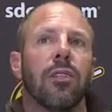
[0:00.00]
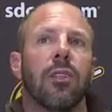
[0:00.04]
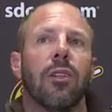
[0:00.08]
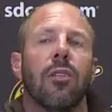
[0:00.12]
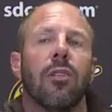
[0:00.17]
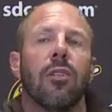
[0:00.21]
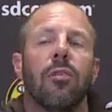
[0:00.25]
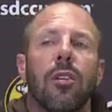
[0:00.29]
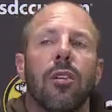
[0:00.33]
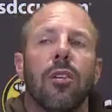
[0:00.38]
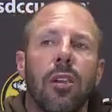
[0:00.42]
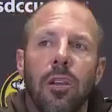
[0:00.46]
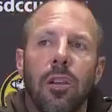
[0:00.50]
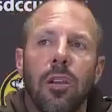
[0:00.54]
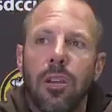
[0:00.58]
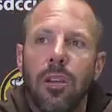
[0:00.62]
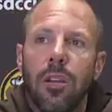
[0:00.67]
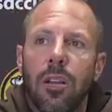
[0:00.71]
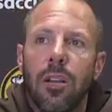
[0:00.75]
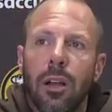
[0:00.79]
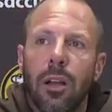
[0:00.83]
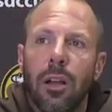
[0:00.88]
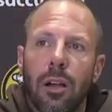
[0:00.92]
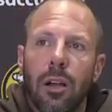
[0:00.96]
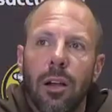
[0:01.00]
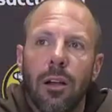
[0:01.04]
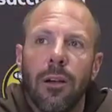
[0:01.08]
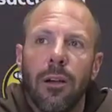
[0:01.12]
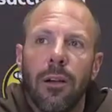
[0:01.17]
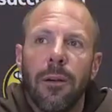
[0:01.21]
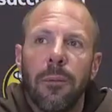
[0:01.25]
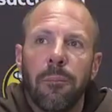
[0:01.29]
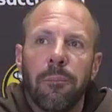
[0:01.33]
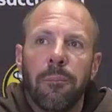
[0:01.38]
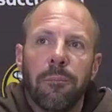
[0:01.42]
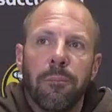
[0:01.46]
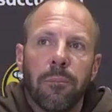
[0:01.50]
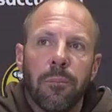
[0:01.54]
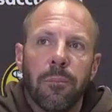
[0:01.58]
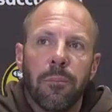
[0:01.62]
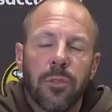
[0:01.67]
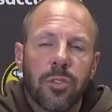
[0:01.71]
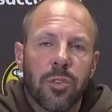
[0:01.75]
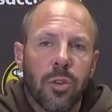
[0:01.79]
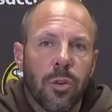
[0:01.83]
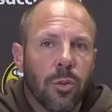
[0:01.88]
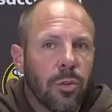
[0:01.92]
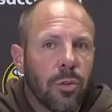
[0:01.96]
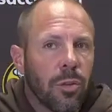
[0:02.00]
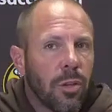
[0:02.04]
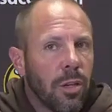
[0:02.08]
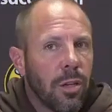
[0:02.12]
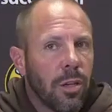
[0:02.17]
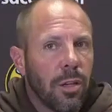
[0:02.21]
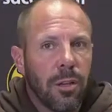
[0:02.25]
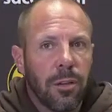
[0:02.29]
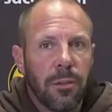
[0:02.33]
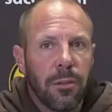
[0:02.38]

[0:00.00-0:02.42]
you know, um, certainly